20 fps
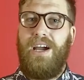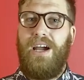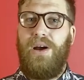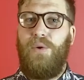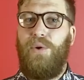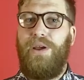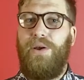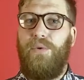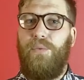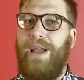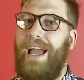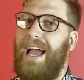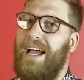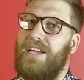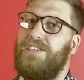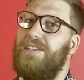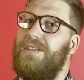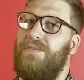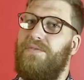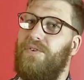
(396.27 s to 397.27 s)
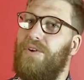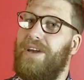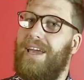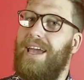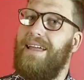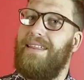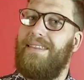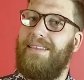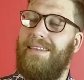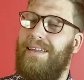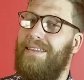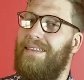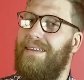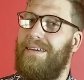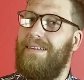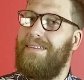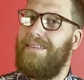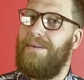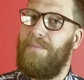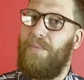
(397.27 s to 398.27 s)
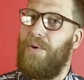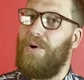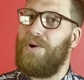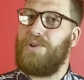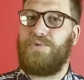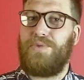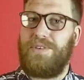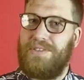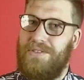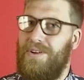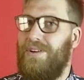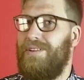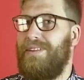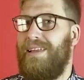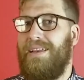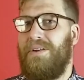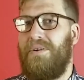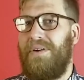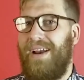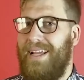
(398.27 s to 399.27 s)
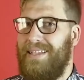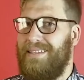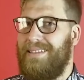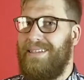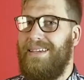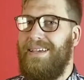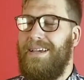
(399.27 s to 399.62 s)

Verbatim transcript: We, we actually forget that the, the past was not that great.